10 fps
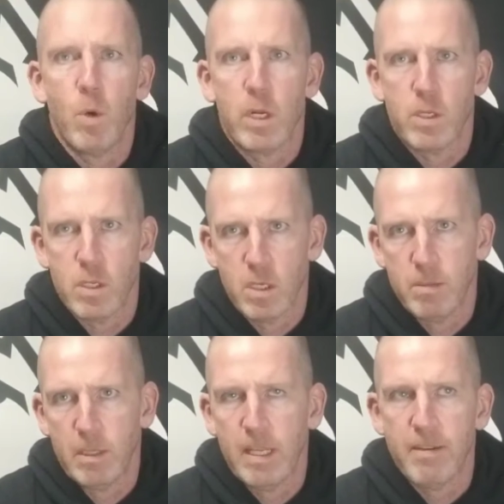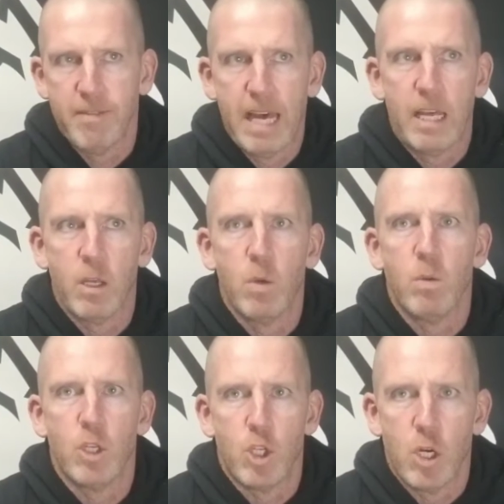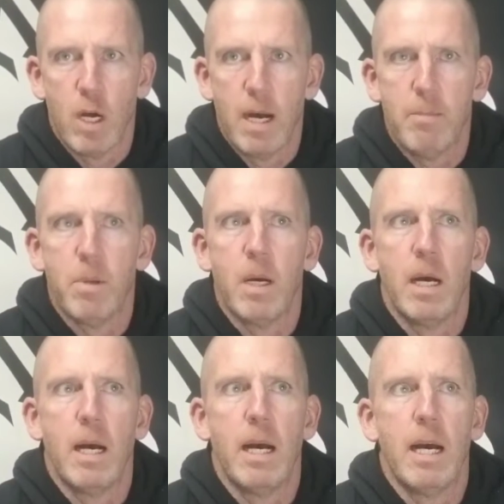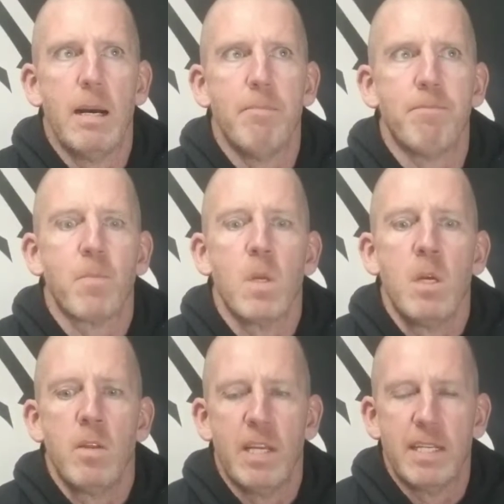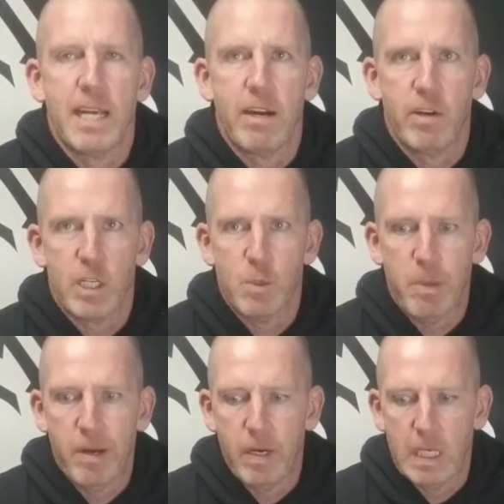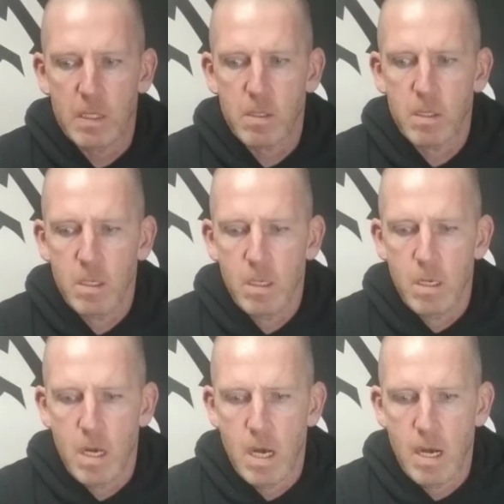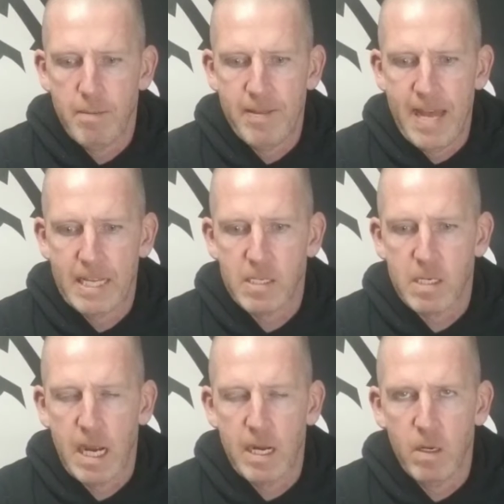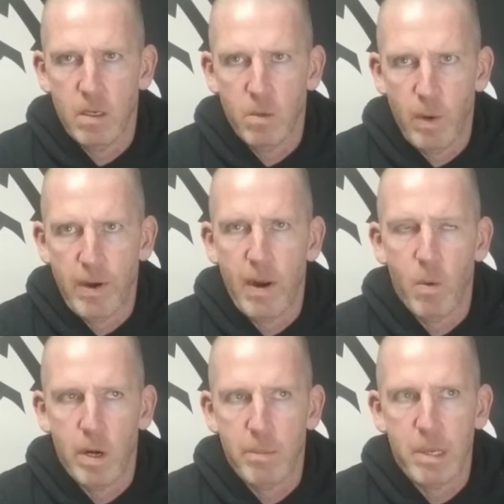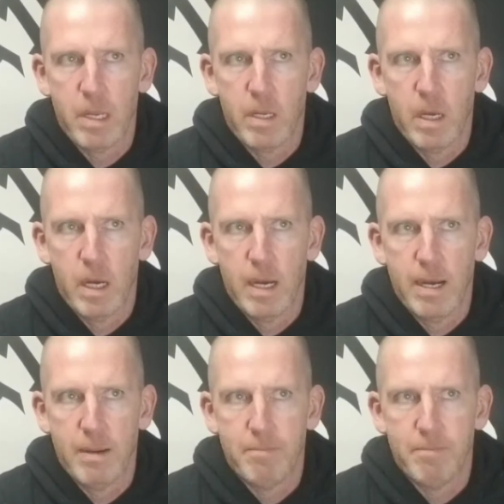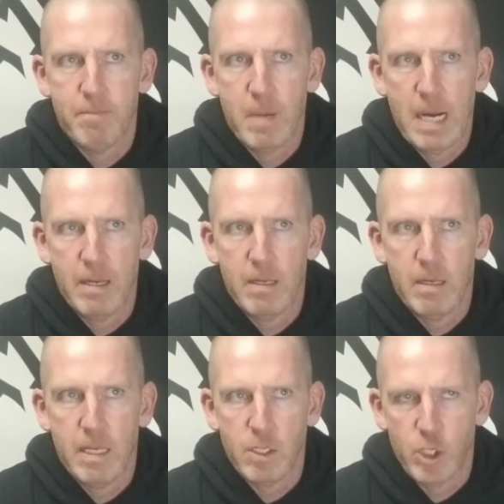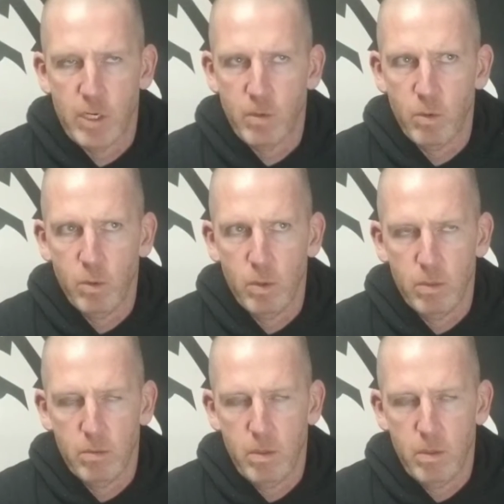concerned about like value, the job, the entire experience, and that's kind of where I want to be. As a general rule,